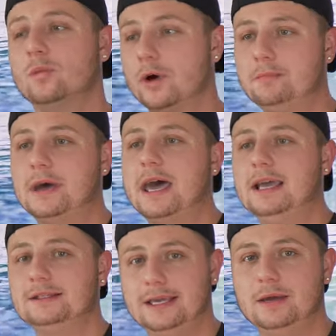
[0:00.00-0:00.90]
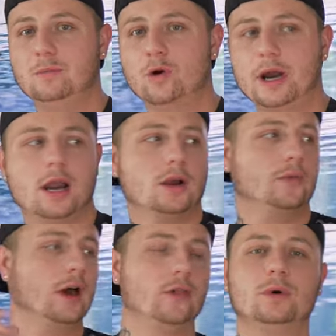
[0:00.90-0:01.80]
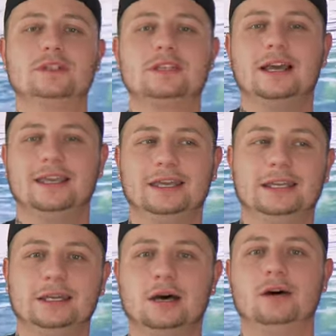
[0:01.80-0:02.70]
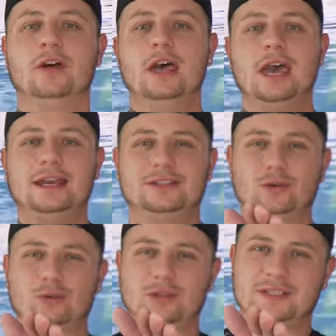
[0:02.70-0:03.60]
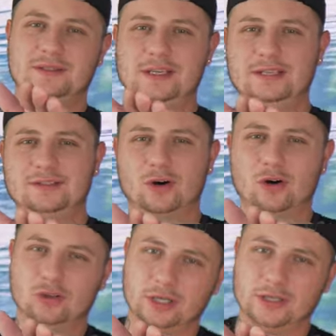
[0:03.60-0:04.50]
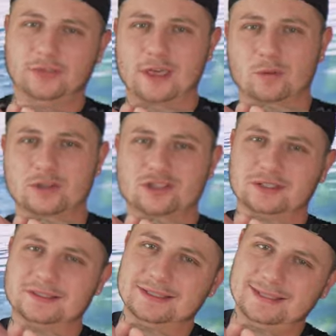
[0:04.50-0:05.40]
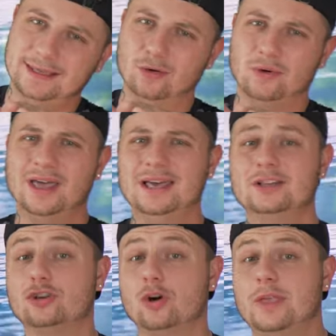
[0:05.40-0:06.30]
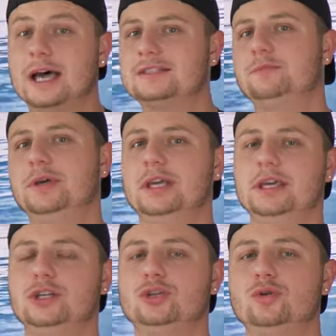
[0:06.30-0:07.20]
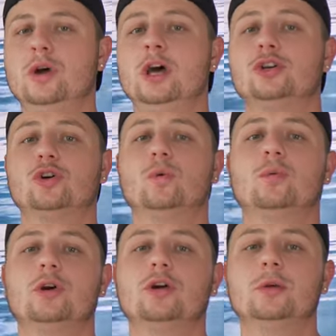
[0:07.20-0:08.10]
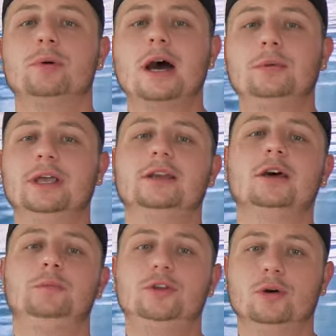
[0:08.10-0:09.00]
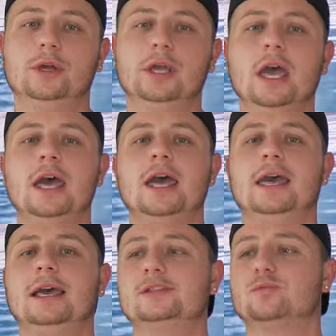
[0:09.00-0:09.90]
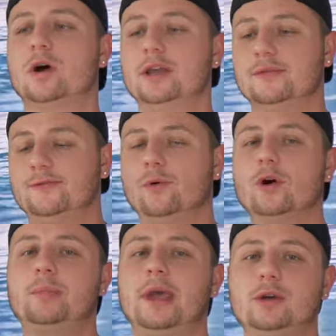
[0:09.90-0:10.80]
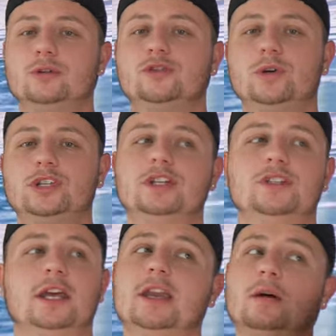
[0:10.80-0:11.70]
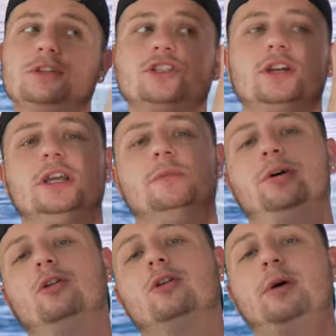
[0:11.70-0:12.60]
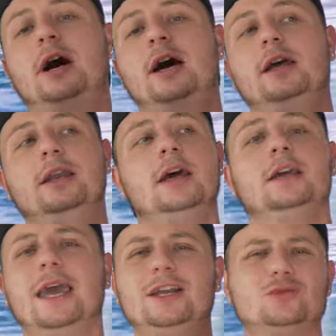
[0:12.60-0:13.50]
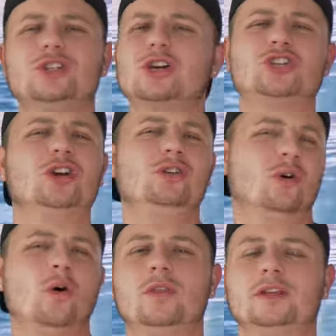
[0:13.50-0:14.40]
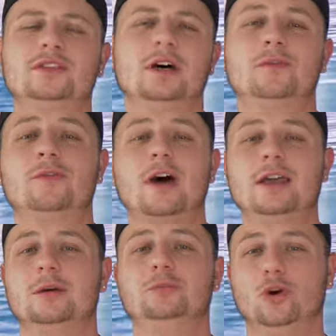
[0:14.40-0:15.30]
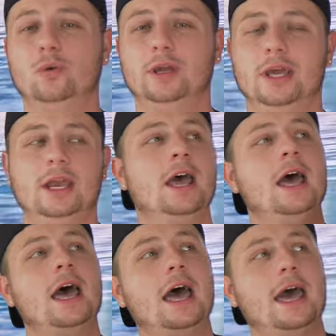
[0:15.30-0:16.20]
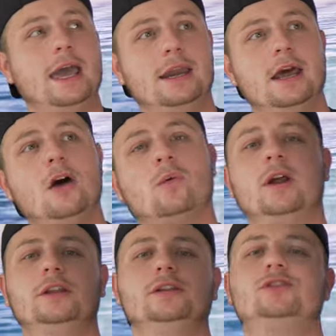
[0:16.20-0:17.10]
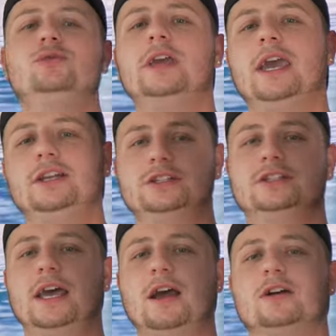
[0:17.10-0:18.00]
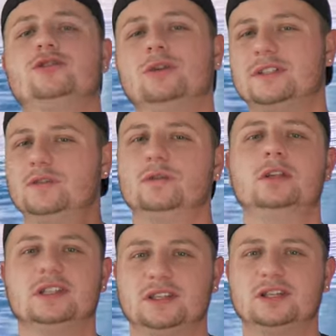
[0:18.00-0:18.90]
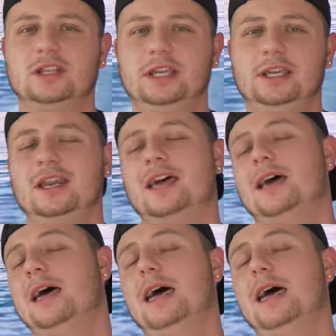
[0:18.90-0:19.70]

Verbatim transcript: So one bag is getting more air, the other one's not getting enough, and it's doing the seesaw looking thing where it starts to tilt. So that's a big issue. So what we're gonna probably end up doing is running four panel switches, and then I'm just gonna get a pillar pod gauge, which I'll show you all this stuff if I end up doing it, and running the two gauges there so it still looks clean,